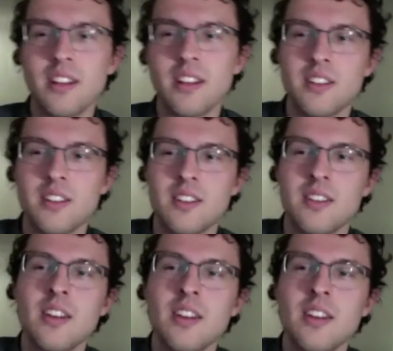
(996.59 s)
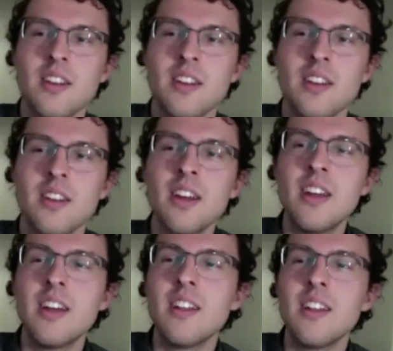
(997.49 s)
that like keeps you going in the
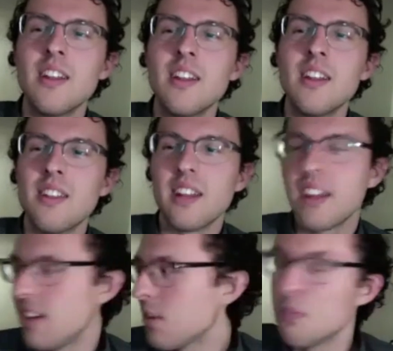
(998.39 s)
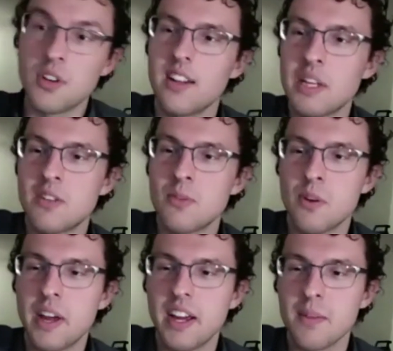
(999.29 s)
end of the day, makes you want to wake up, is just
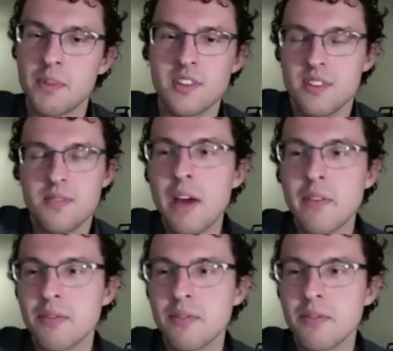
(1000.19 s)
having fun kind of thing.